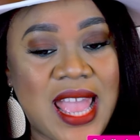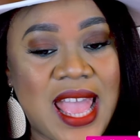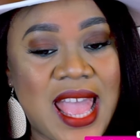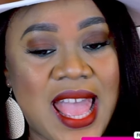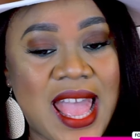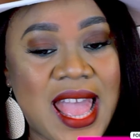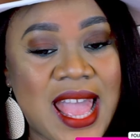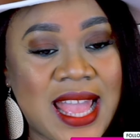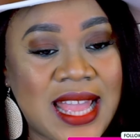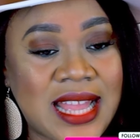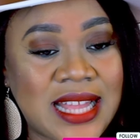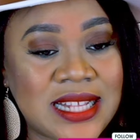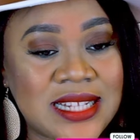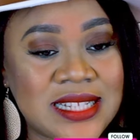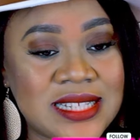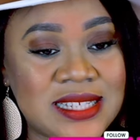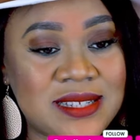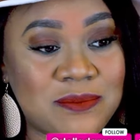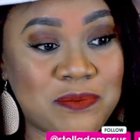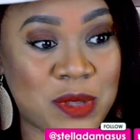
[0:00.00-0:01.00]

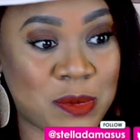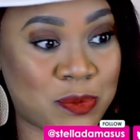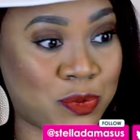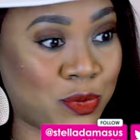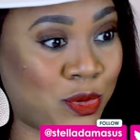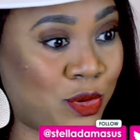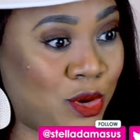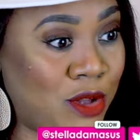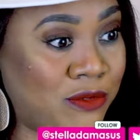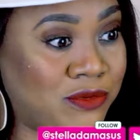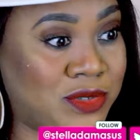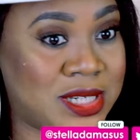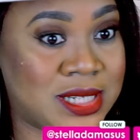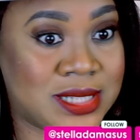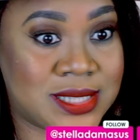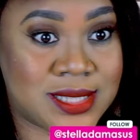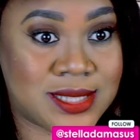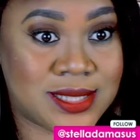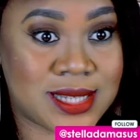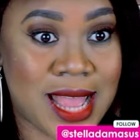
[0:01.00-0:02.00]
and people loved it.
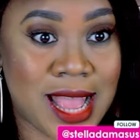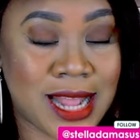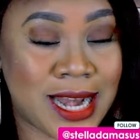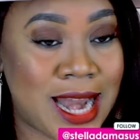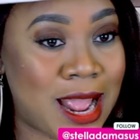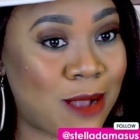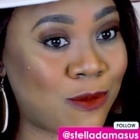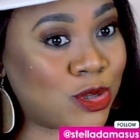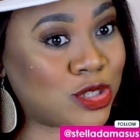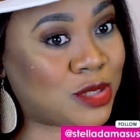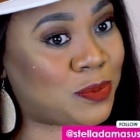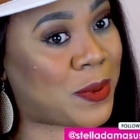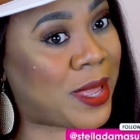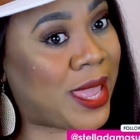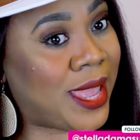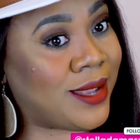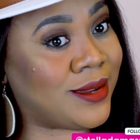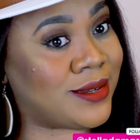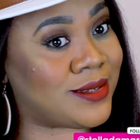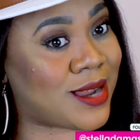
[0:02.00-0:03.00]
And I was
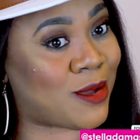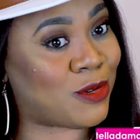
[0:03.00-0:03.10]
paid